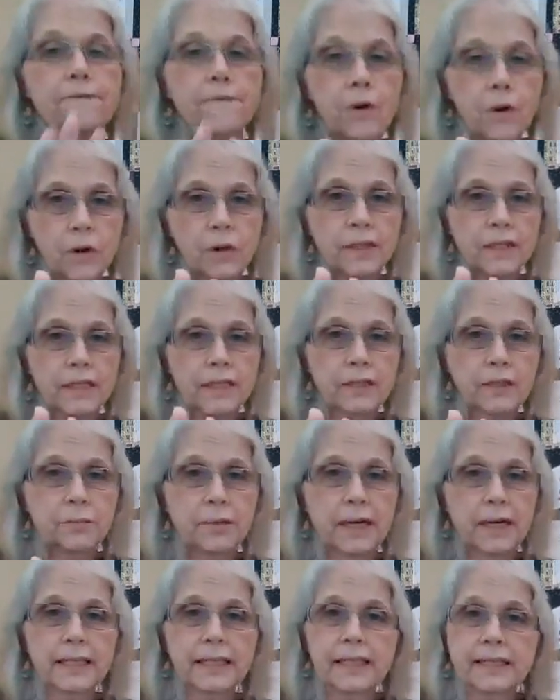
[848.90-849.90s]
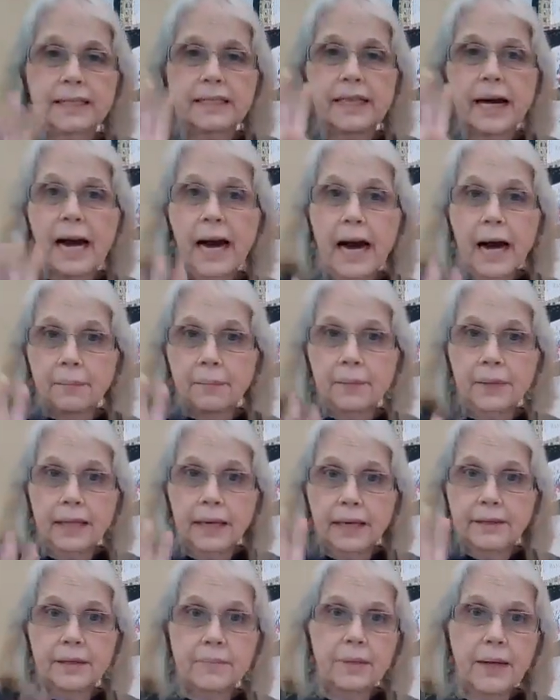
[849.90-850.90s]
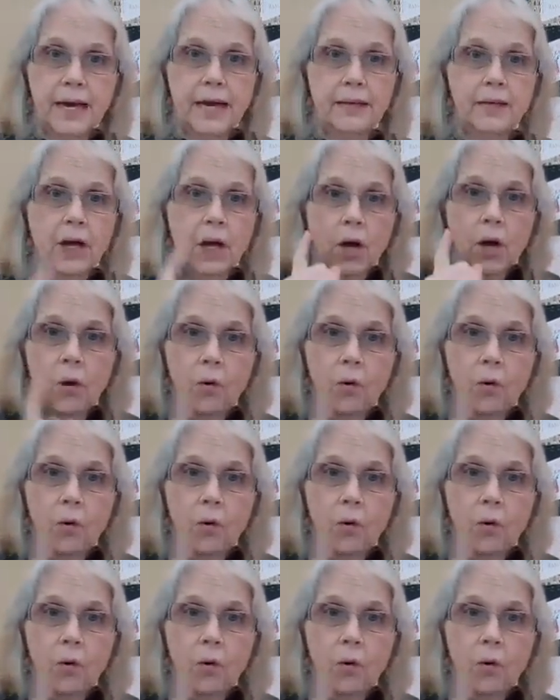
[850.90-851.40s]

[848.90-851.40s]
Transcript: 4 little bunnies hopping on the bed.